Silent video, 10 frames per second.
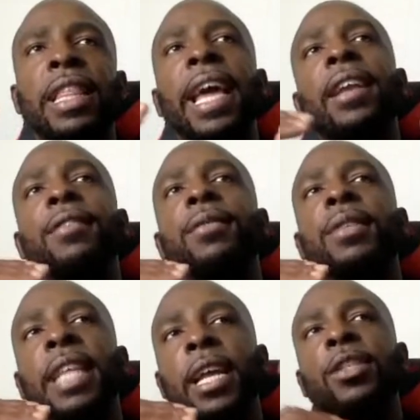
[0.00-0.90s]

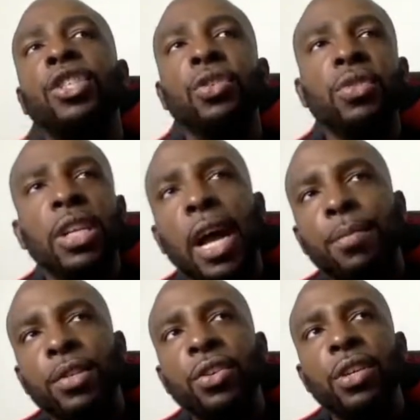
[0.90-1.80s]
then choose an
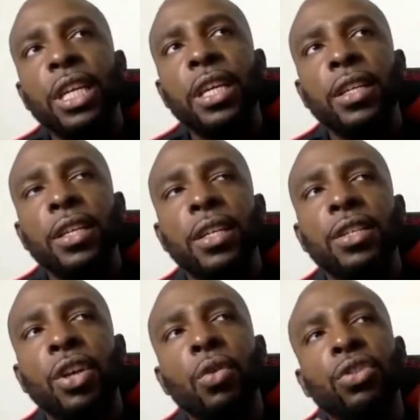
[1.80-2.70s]
opportunity.
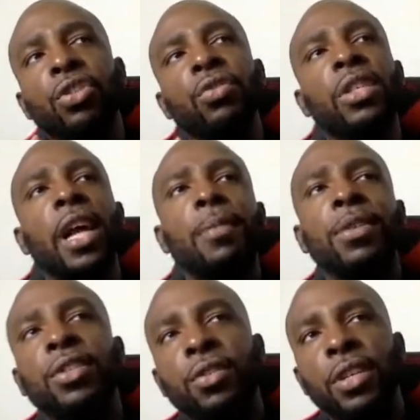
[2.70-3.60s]
Don't choose an
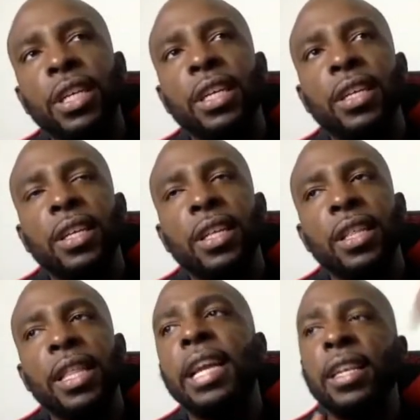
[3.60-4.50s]
opportunity,
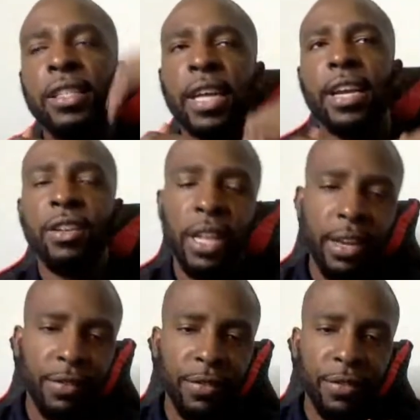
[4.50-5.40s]
then design your
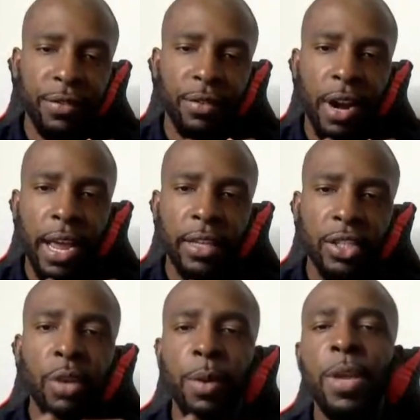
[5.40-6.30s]
life, right?
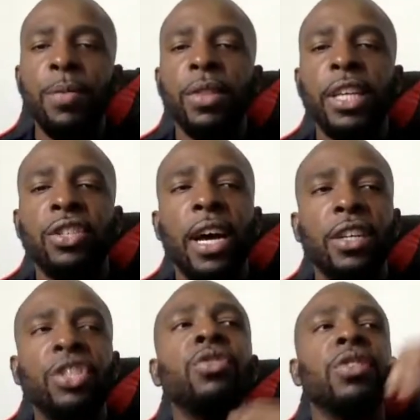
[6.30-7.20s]
So many people, they try
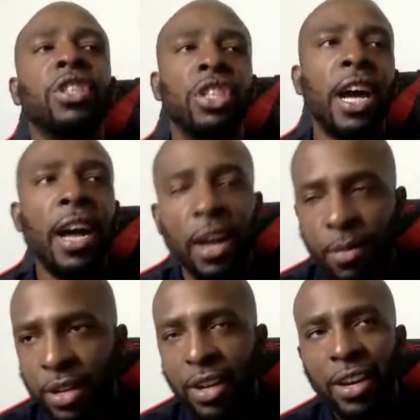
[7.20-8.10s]
to choose a
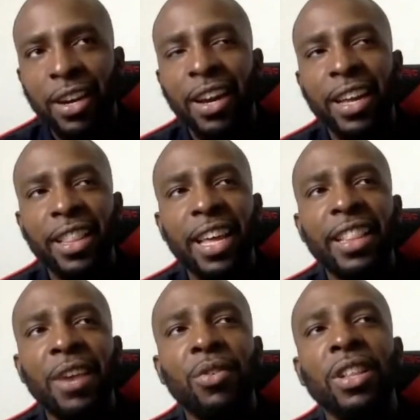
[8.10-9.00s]
job, and then
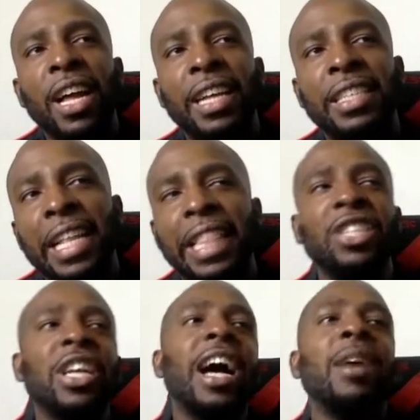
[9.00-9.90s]
they realize that the
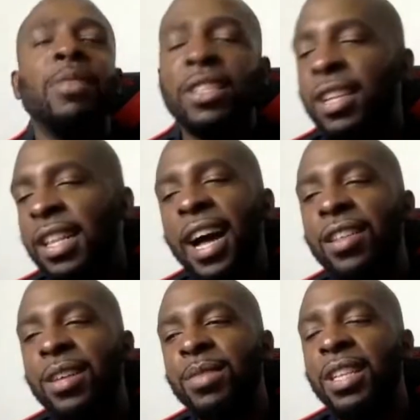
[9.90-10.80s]
job doesn't allow
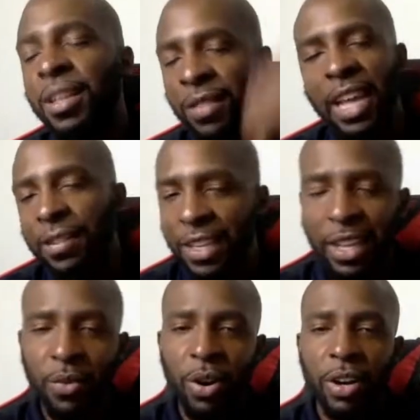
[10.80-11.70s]
them to live the life that
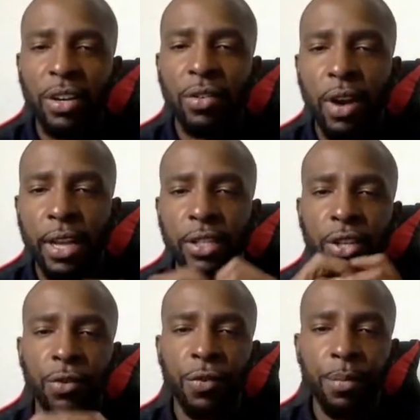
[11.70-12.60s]
they want, right?
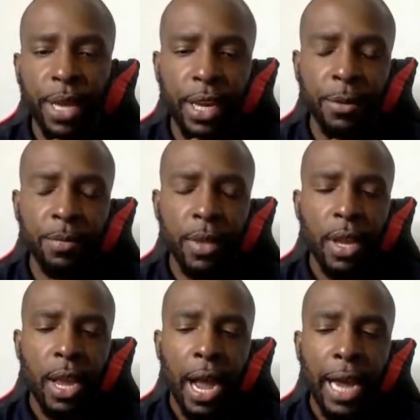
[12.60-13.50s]
So for me,
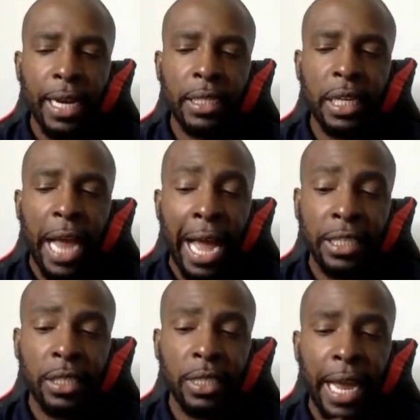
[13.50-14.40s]
I
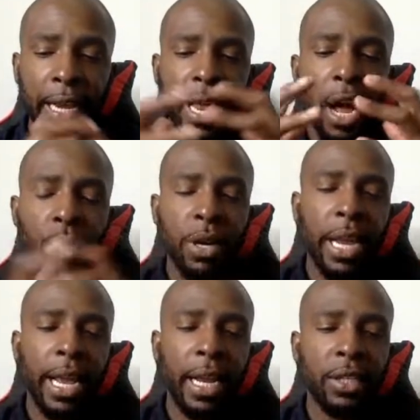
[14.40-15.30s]
just sat down one
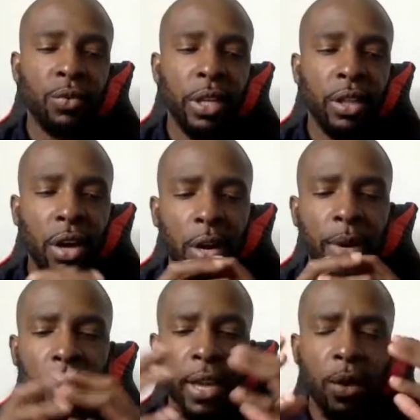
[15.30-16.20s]
day and I just really thought
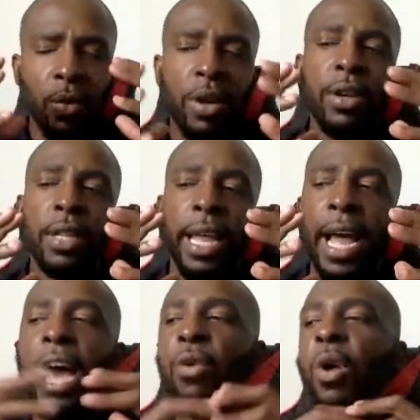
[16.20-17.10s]
about, okay,
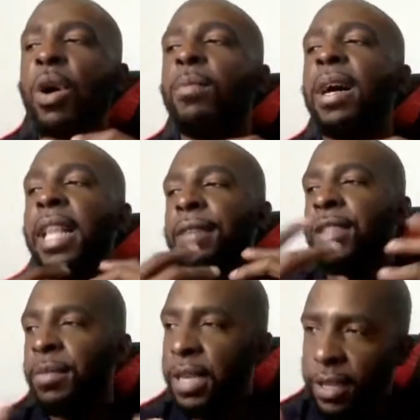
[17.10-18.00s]
how do I want my life
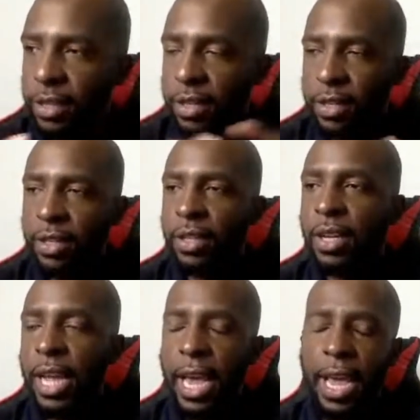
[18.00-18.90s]
to be?
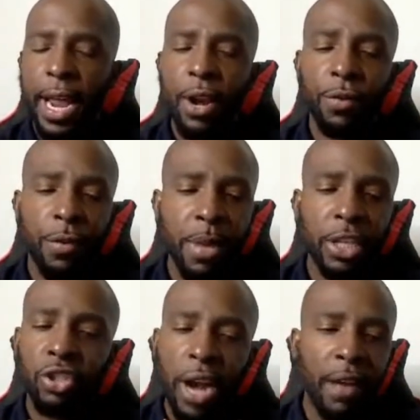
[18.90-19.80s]
And I know for
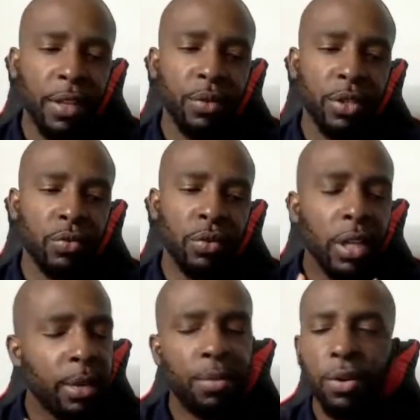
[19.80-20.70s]
me, traveling was
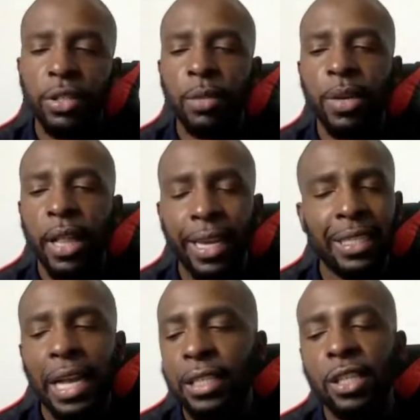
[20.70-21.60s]
really important to me. Like,
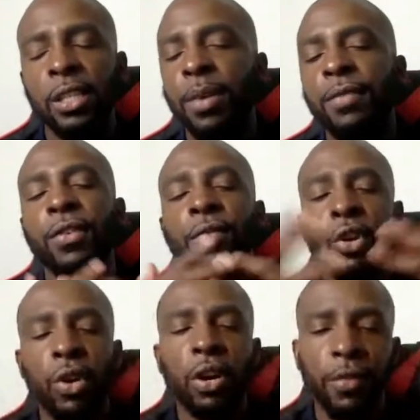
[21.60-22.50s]
it's not just about
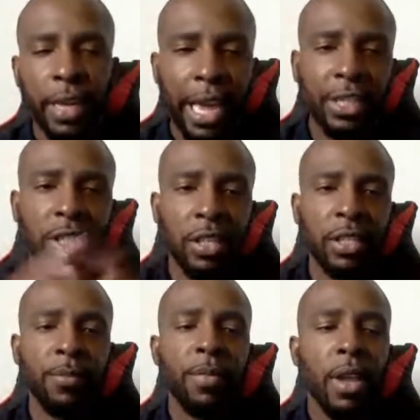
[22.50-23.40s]
going on
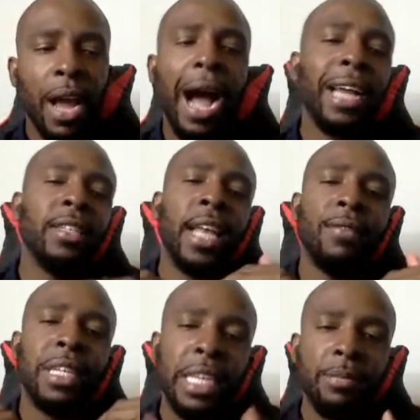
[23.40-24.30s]
vacations. I just
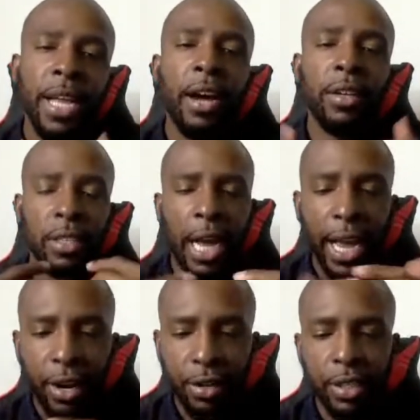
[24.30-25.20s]
have a deep down
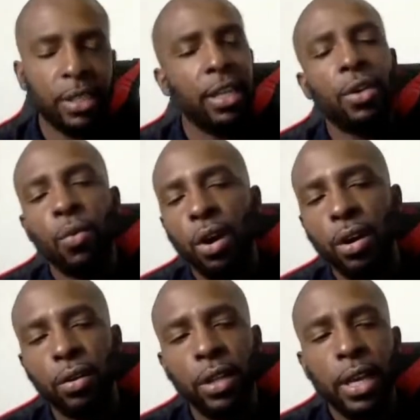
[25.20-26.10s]
desire to see the
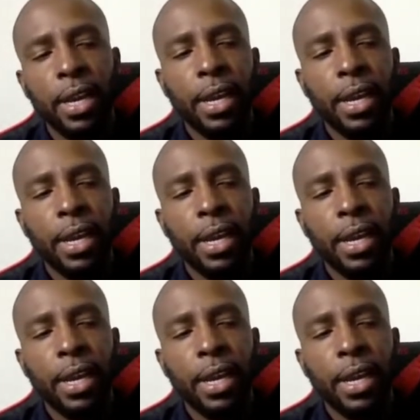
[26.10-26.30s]
world,